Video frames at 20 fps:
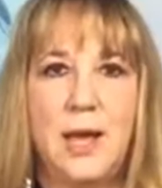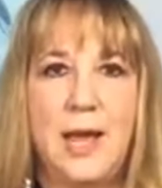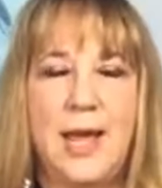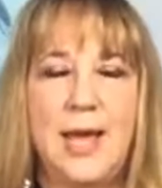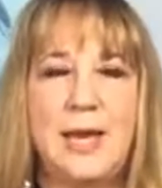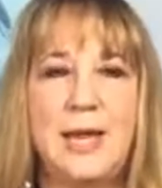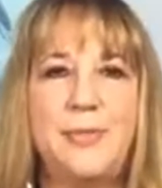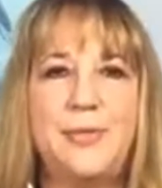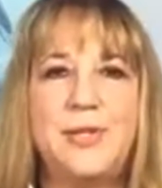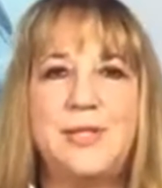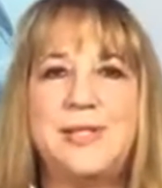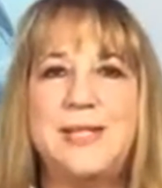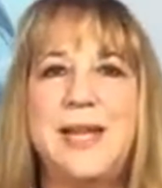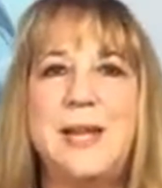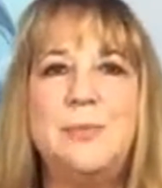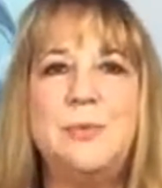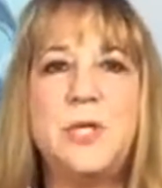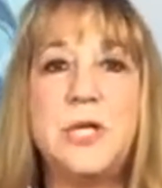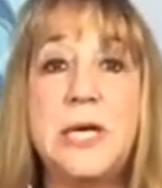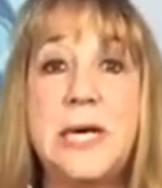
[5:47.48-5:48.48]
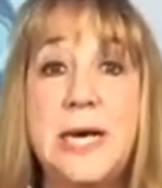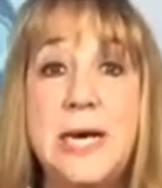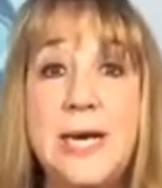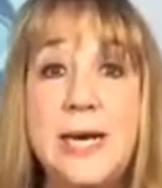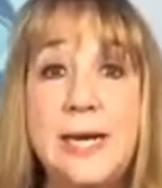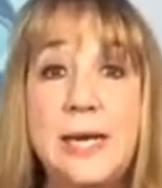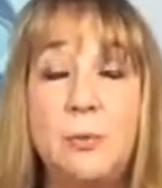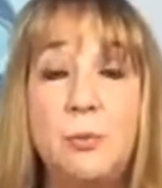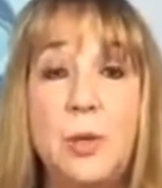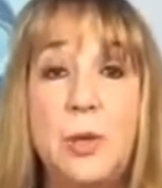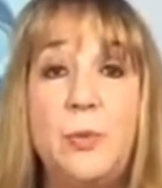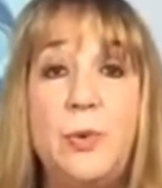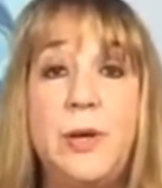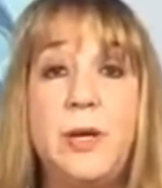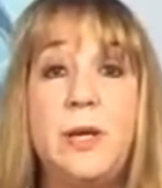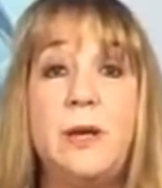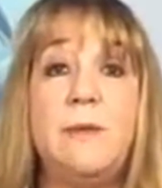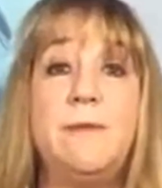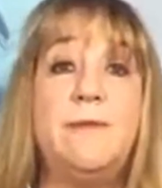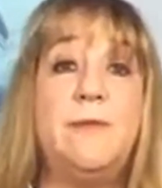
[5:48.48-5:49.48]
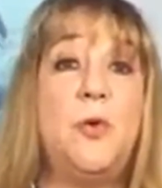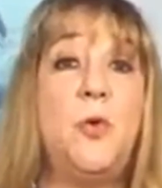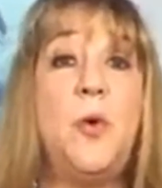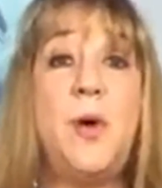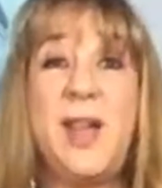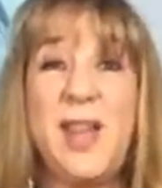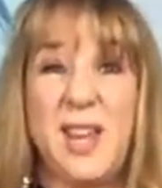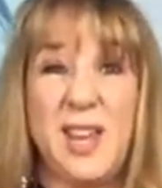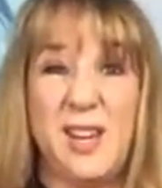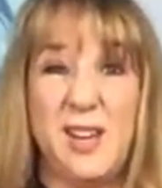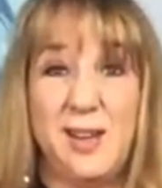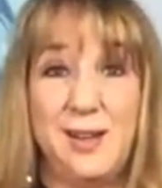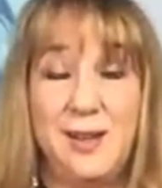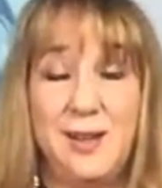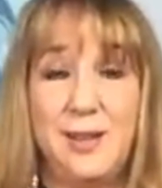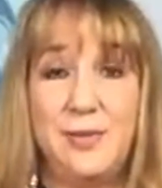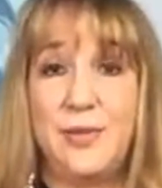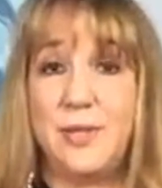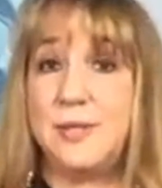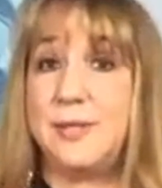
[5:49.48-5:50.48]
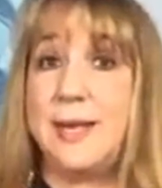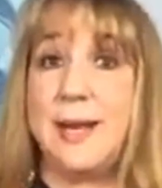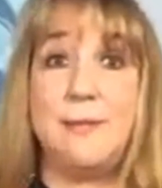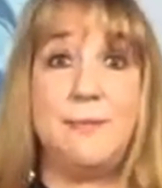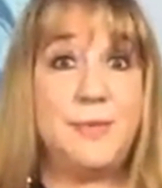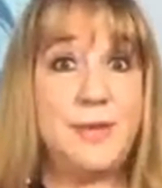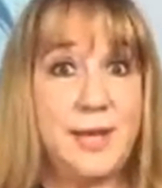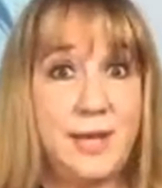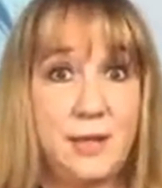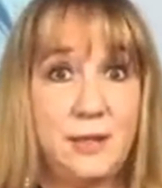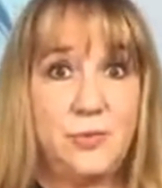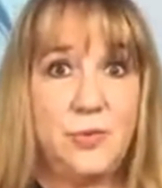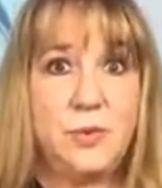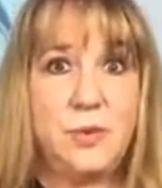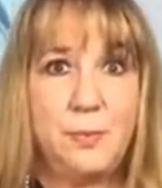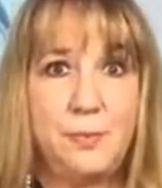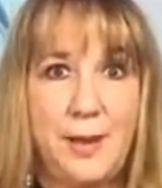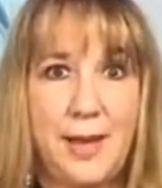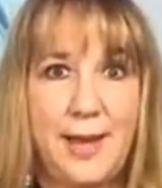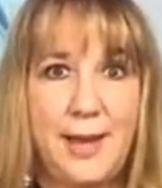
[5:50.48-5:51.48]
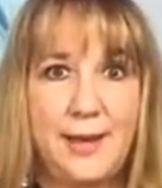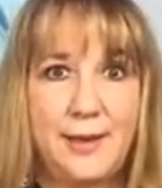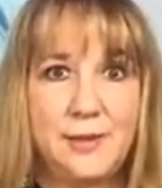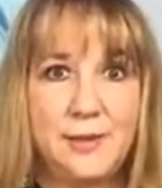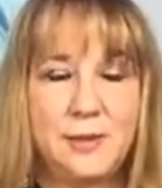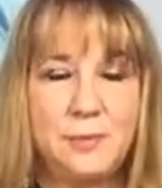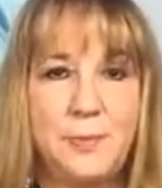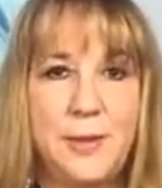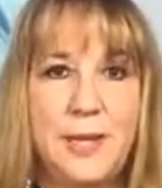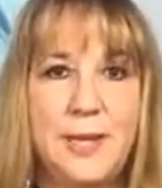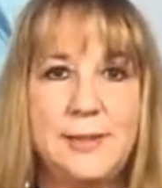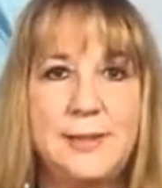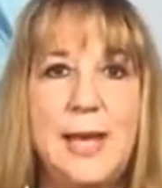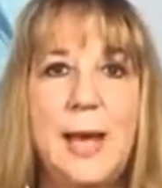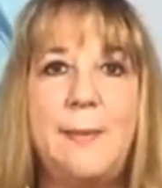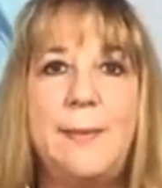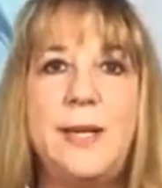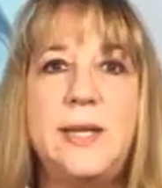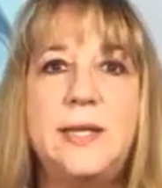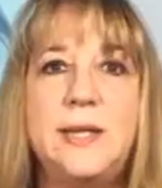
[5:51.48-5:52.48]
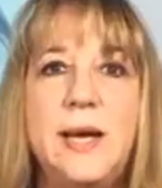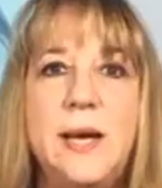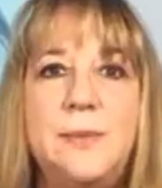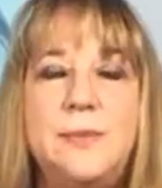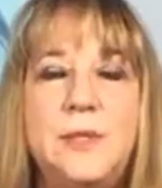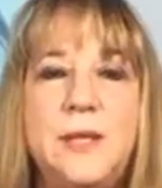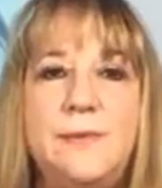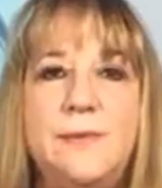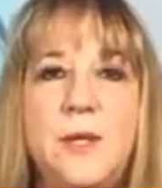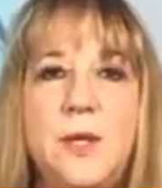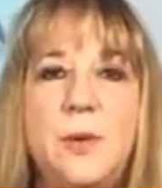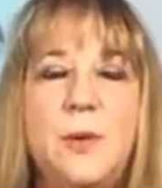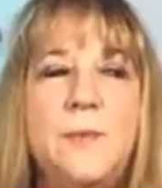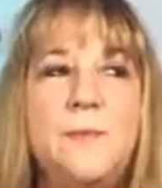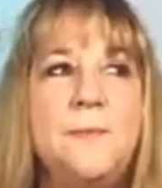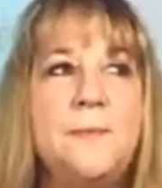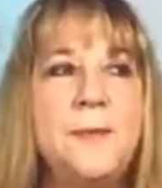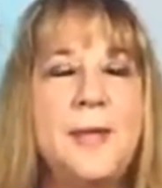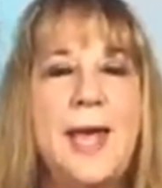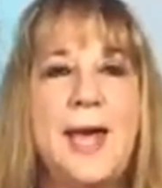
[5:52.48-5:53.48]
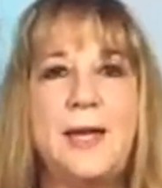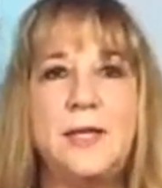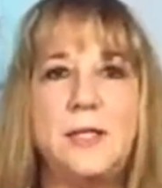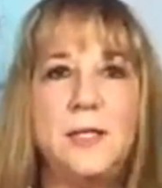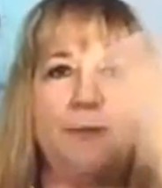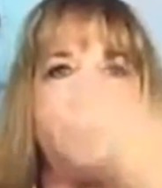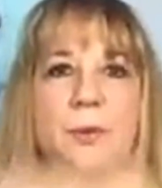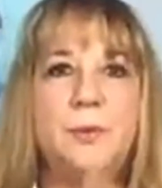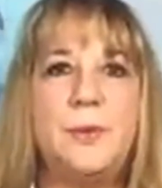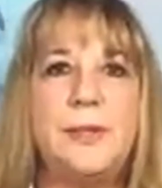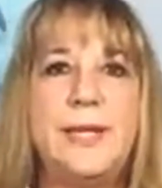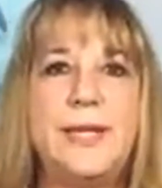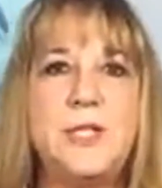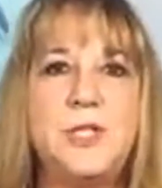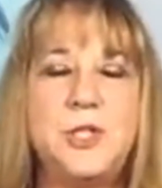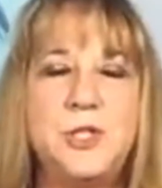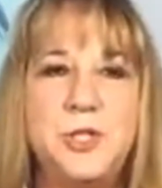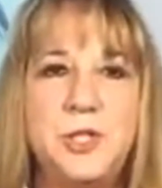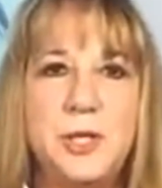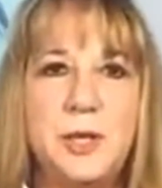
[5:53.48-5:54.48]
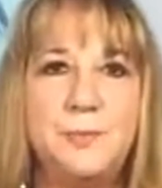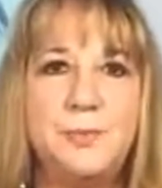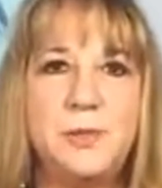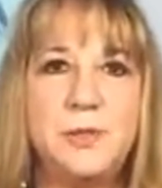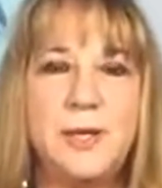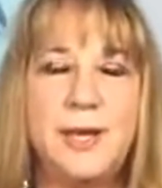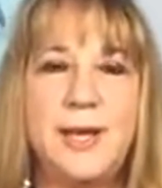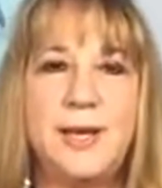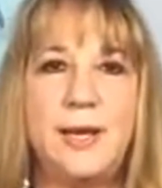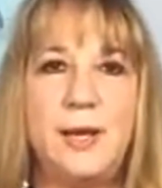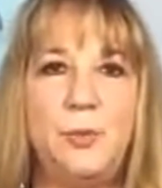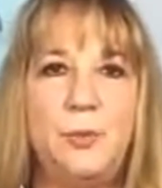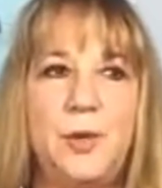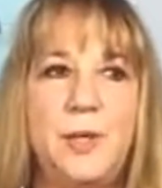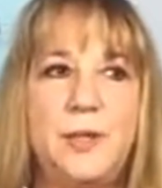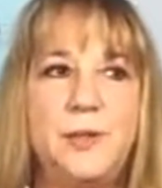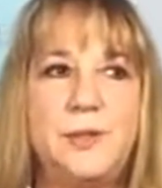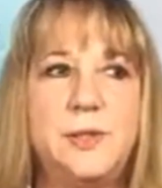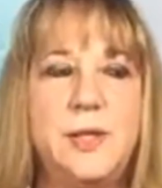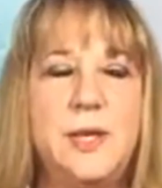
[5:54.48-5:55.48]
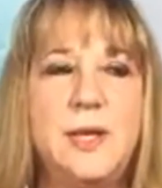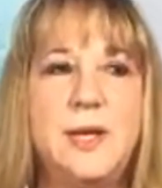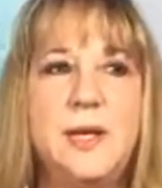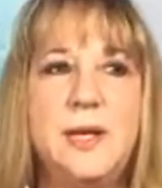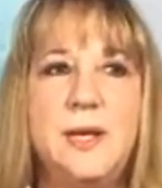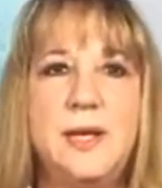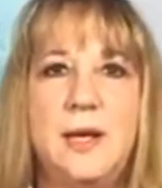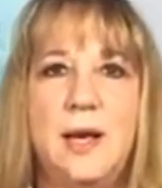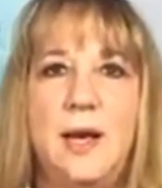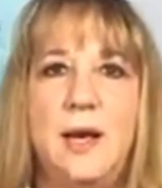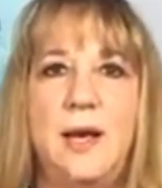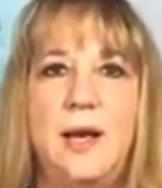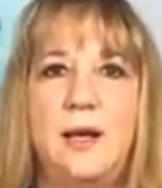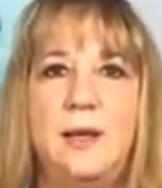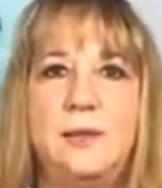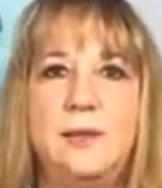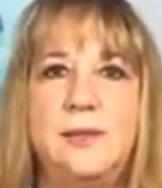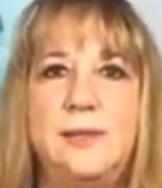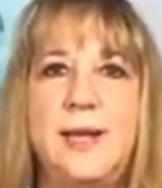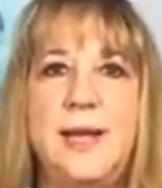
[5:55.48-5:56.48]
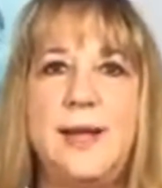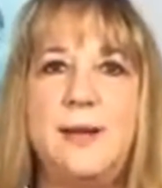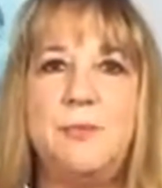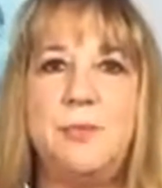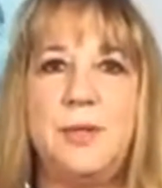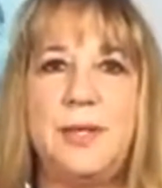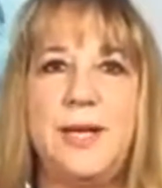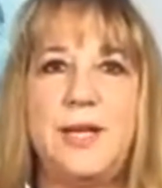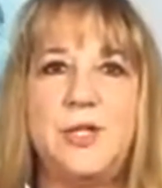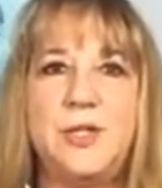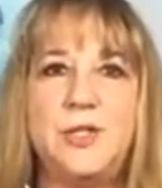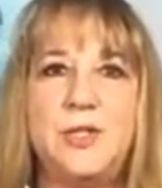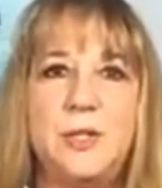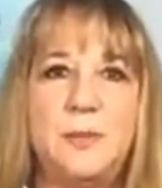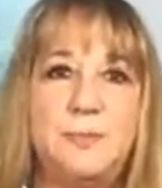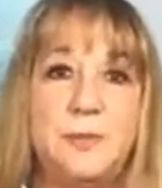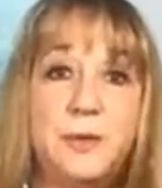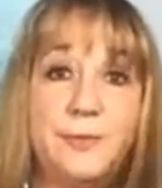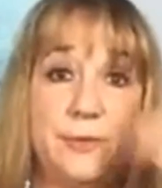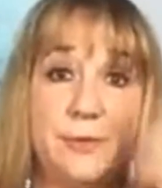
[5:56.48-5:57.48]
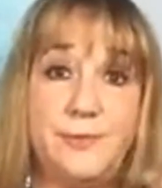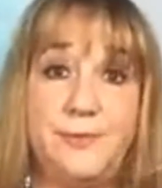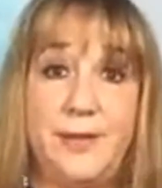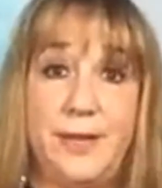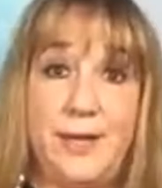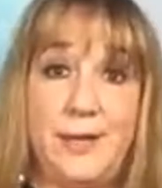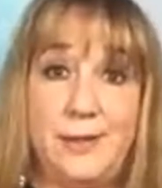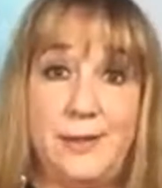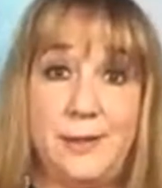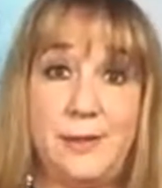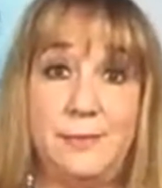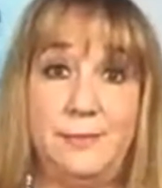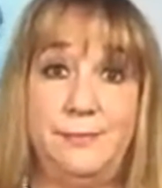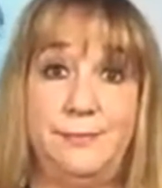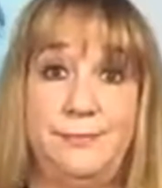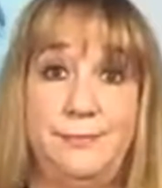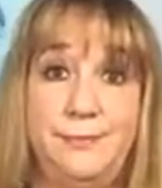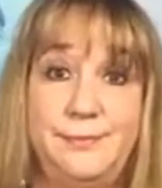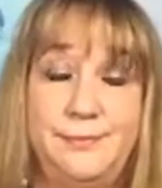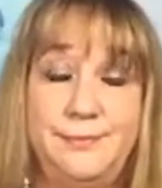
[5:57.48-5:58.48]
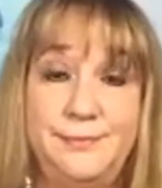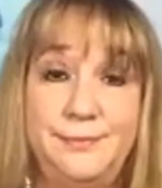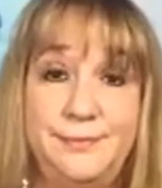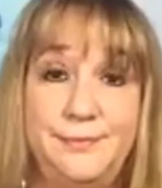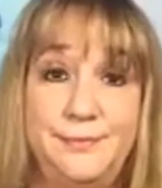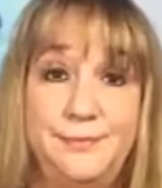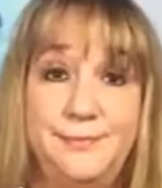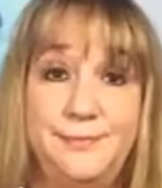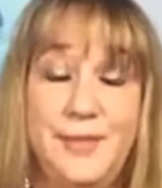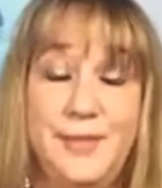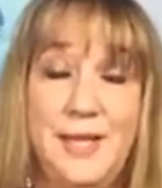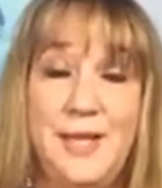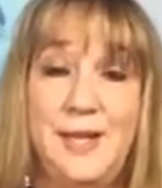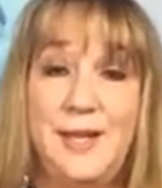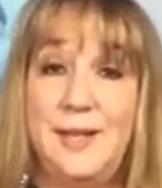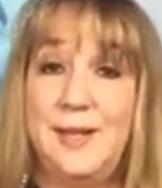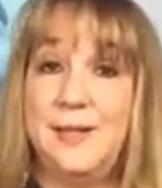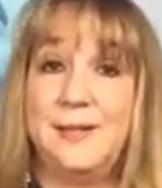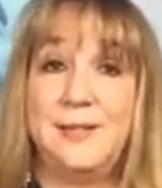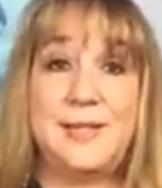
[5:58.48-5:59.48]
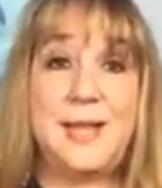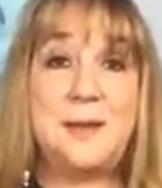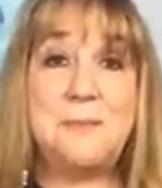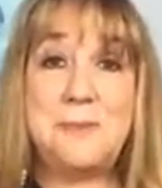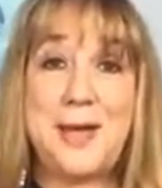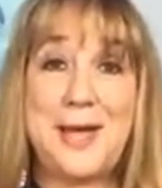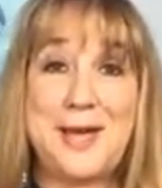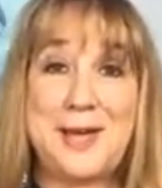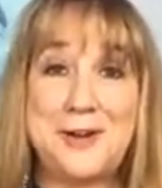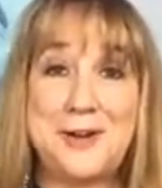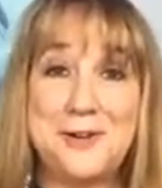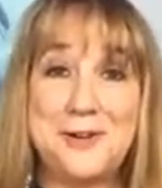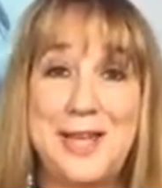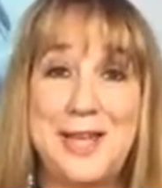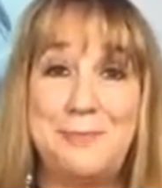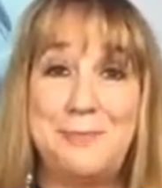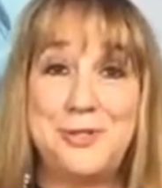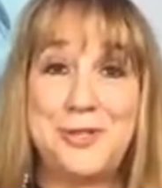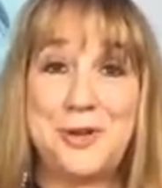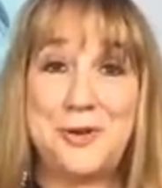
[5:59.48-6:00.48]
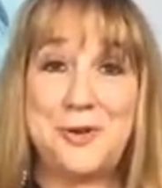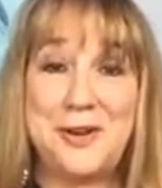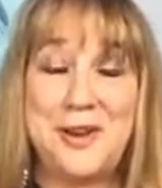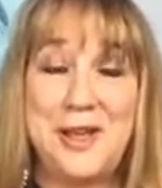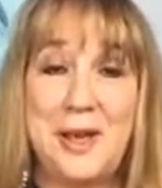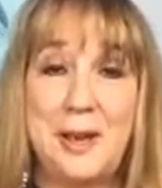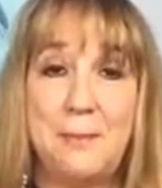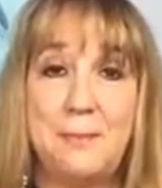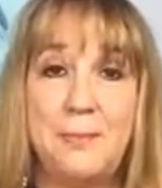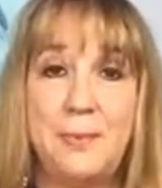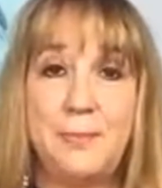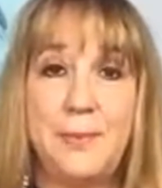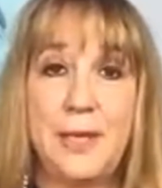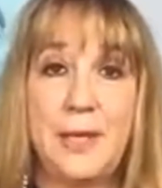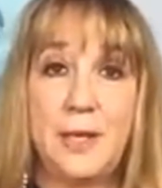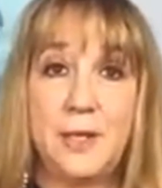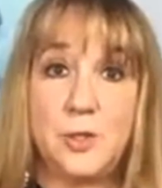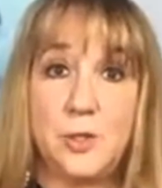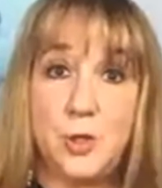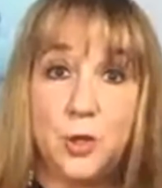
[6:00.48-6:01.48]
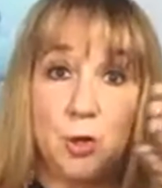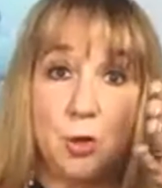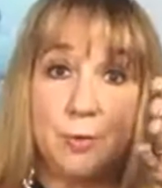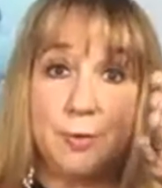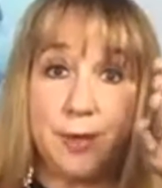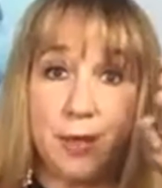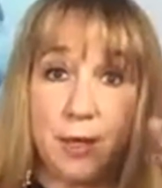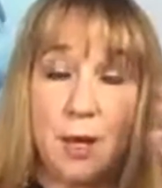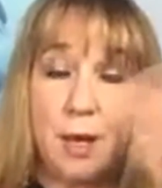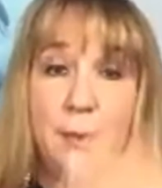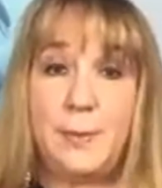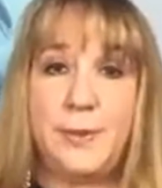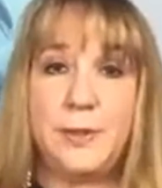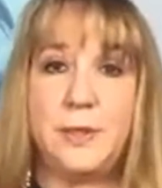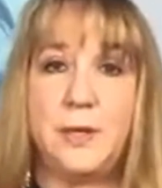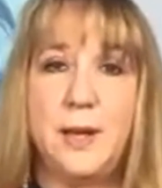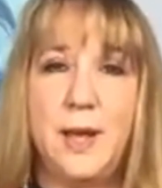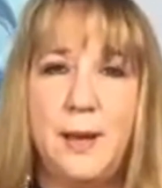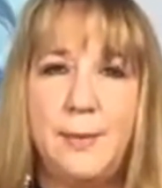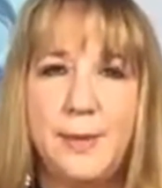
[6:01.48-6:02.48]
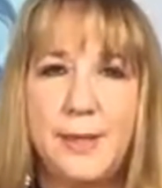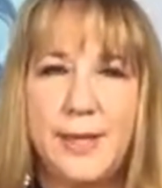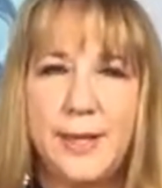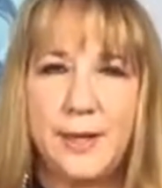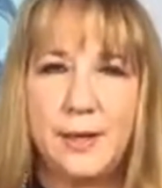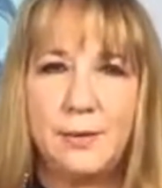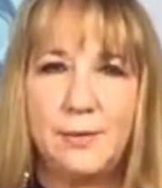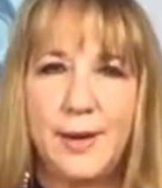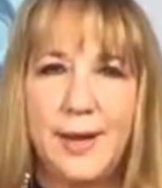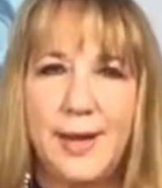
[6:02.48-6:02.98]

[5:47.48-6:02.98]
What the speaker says: And at the same time, we want to avoid the same things from the past, because how many times have you had different relationships and it was same relationship, different face? Same pattern keeps showing up because you're the common denominator,